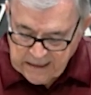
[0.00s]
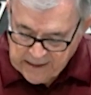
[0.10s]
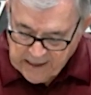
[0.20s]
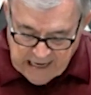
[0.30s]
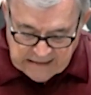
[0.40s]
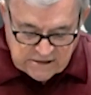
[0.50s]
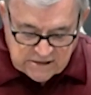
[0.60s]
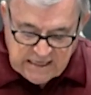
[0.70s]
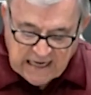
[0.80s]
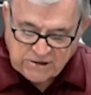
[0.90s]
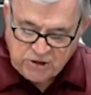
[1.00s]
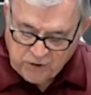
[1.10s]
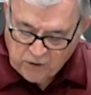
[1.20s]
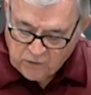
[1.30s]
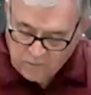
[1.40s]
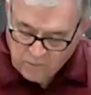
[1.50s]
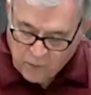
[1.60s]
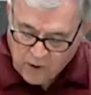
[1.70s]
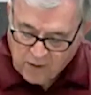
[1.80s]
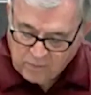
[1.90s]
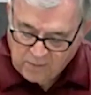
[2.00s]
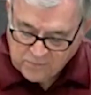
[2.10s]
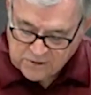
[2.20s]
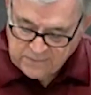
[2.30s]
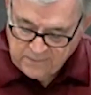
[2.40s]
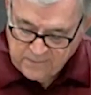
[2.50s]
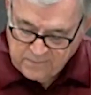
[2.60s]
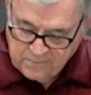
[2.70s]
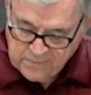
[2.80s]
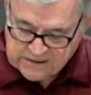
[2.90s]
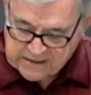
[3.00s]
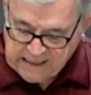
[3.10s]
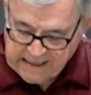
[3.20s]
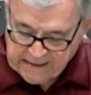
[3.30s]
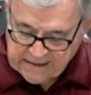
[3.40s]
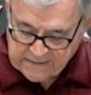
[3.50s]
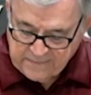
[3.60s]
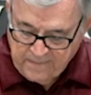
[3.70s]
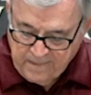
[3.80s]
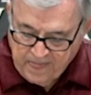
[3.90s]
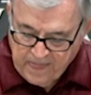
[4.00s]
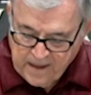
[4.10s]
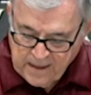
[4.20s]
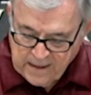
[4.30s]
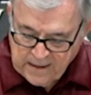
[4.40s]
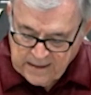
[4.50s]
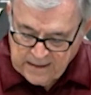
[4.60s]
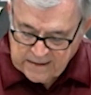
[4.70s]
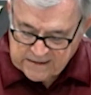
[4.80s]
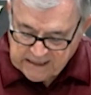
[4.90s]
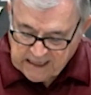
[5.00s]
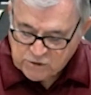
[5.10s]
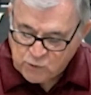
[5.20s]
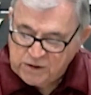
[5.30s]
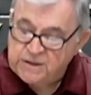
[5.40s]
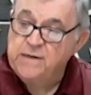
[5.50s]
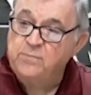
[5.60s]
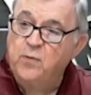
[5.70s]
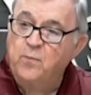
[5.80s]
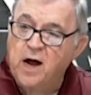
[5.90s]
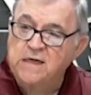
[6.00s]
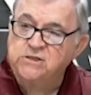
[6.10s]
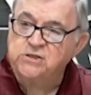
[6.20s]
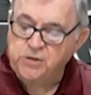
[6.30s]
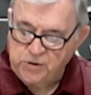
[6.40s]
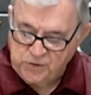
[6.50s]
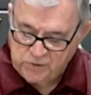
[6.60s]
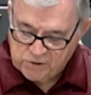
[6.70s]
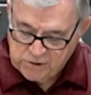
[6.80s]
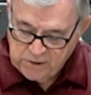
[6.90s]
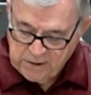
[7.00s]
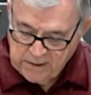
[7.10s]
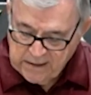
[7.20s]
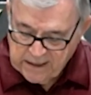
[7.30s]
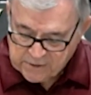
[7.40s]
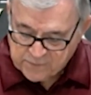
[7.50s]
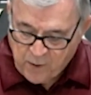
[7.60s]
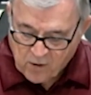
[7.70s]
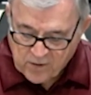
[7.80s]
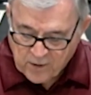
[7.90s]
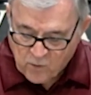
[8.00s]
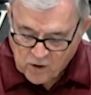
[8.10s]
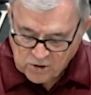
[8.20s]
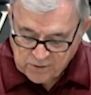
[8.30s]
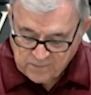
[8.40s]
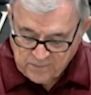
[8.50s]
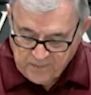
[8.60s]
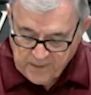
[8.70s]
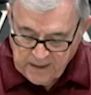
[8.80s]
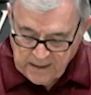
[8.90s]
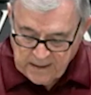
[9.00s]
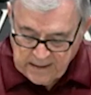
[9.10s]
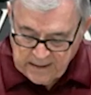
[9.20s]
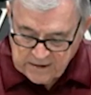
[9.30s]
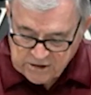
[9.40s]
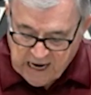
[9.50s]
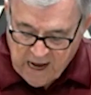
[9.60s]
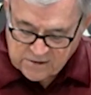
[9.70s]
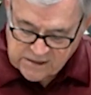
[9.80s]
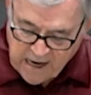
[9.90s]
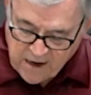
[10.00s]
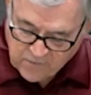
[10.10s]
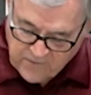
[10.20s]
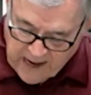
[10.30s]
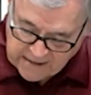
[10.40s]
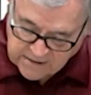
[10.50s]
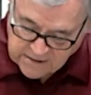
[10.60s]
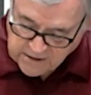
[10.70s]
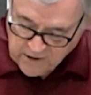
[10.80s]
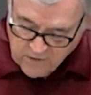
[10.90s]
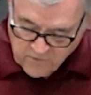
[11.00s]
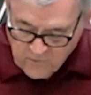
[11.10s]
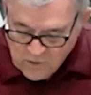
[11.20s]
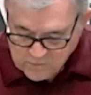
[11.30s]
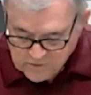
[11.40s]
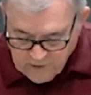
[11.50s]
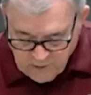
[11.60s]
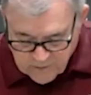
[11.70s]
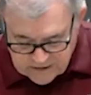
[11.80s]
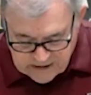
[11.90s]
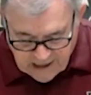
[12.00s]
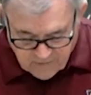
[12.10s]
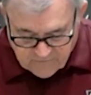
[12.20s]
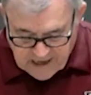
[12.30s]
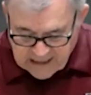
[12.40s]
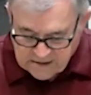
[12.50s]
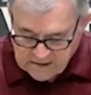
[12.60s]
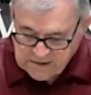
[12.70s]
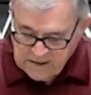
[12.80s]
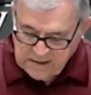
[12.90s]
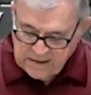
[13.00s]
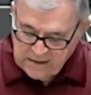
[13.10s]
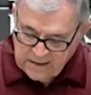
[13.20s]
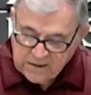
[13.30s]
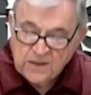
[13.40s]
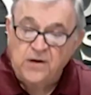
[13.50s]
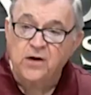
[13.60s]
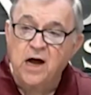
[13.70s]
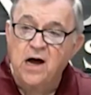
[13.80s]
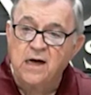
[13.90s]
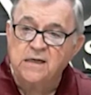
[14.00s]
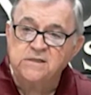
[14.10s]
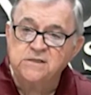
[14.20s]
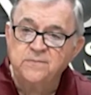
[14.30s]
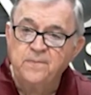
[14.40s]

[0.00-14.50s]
They had sexual problems, mistakes, sex with temple prostitutes as part of their worship, child sacrifices and other forms of human sacrifices to their gods.